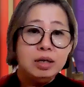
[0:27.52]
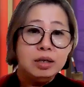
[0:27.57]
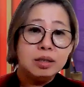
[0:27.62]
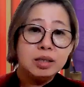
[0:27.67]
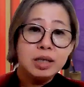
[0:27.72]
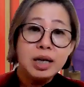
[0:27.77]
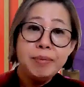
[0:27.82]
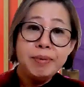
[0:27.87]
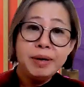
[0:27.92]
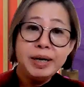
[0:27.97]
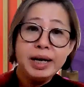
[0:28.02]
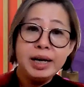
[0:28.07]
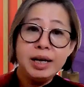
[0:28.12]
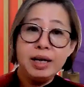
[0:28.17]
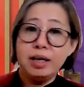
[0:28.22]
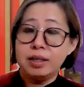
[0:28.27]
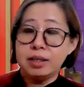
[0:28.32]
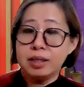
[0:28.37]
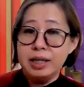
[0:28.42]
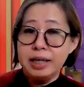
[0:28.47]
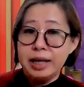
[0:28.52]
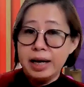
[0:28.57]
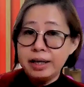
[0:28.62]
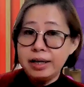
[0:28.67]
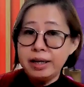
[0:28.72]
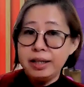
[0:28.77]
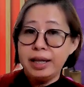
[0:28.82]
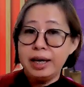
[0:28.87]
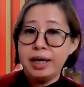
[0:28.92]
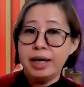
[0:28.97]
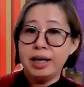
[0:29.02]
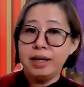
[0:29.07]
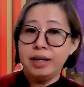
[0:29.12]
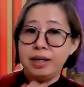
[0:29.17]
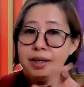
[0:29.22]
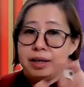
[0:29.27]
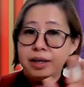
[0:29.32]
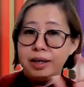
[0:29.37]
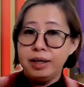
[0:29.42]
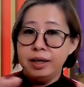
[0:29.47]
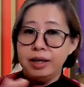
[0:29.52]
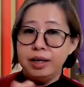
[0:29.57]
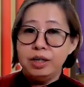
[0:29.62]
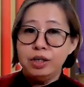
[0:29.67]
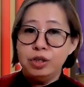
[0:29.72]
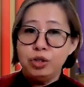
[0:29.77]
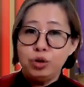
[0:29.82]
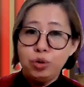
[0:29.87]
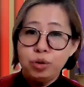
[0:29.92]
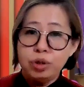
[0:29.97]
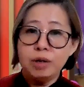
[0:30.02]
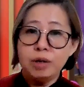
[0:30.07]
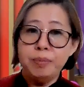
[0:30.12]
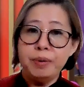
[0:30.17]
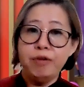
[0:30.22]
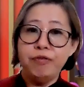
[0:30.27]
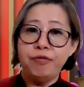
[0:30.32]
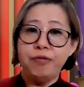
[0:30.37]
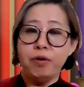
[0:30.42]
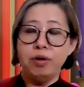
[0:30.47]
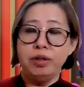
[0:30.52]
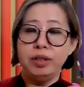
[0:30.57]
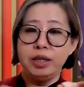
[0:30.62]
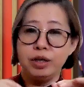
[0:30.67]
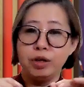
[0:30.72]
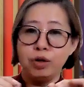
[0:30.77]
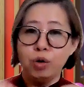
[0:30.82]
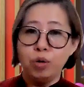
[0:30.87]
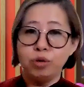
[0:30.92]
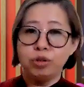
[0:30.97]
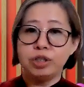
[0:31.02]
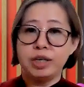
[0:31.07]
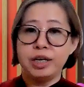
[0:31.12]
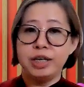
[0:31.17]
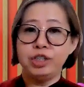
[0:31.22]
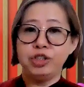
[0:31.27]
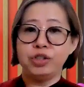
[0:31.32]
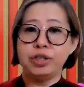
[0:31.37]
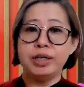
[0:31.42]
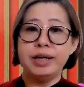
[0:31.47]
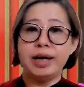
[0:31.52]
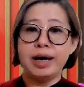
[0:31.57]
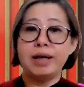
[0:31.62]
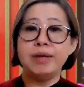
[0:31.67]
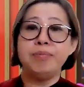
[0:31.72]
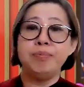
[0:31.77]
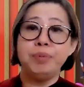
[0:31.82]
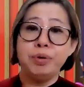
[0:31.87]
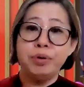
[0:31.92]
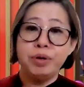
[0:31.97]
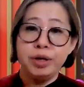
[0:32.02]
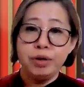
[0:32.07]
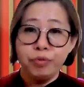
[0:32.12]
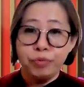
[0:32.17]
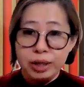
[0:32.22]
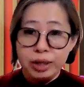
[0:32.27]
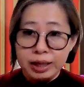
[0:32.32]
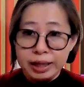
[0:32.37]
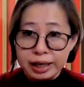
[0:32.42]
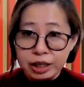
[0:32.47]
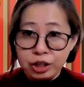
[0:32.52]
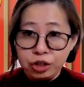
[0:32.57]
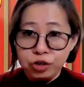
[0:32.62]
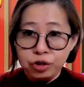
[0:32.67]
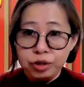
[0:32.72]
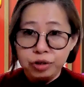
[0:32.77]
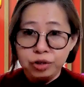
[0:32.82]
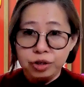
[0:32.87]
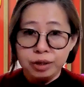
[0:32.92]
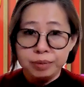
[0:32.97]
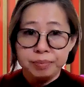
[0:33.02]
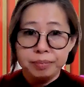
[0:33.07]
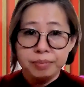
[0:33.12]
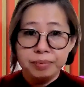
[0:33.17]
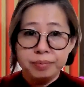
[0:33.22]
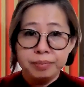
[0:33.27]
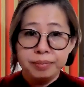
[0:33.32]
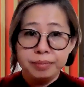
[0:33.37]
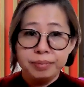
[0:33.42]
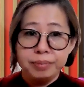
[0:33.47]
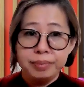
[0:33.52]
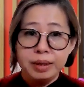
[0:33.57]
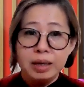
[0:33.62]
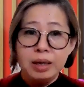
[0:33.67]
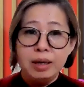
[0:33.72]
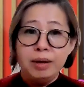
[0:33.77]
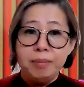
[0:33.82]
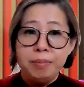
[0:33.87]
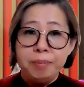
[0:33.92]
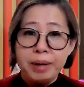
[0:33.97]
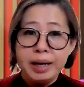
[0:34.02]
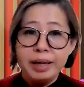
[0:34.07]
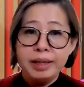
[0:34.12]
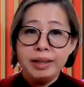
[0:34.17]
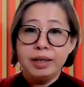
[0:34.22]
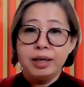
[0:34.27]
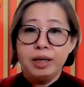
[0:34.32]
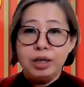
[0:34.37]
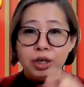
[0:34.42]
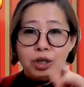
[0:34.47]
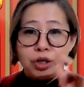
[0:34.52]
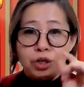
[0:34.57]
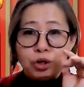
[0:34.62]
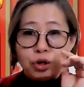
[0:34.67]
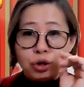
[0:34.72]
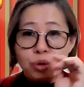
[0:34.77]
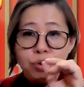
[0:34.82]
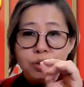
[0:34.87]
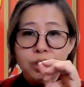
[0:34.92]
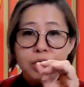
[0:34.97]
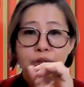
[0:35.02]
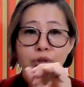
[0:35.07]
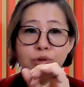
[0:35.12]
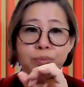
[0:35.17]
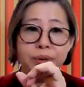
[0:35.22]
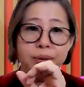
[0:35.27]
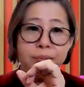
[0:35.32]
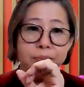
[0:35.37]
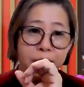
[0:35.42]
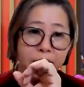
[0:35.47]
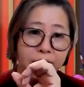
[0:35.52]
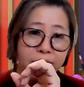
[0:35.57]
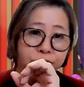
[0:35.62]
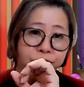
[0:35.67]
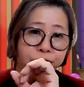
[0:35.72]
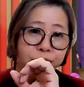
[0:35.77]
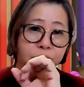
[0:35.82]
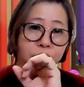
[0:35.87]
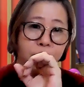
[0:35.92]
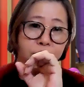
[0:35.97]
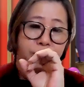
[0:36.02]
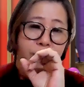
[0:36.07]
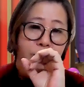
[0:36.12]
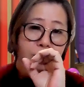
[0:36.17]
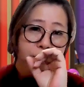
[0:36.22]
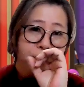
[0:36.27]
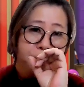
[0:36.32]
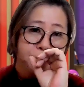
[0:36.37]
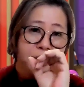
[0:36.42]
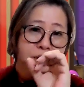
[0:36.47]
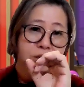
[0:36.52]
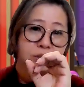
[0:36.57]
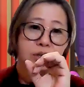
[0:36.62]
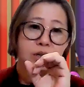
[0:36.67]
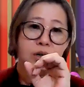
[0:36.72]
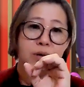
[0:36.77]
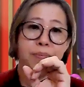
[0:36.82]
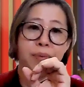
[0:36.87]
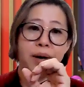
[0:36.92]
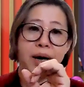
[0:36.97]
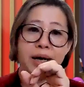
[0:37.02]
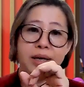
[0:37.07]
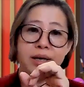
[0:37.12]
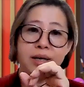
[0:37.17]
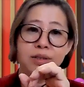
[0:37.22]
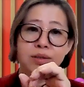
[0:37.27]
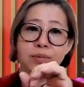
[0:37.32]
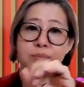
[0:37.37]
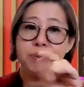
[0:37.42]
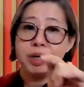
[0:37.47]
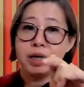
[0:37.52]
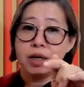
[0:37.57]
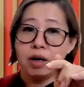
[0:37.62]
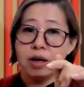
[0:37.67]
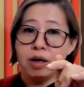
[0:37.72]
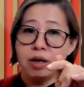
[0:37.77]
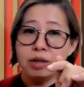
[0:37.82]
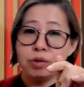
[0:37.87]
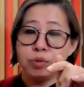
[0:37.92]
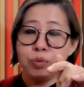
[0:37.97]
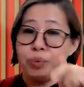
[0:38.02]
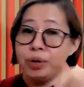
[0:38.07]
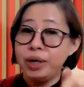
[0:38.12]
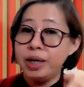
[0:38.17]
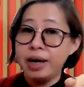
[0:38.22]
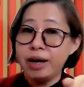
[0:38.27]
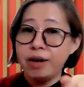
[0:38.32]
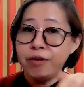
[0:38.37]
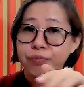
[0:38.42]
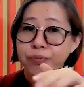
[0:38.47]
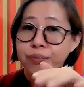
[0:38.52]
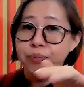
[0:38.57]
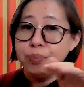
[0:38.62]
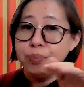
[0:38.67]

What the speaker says: Stable day is another day suitable for negotiation and building relationship. But you need to be mindful of your personal bias because we have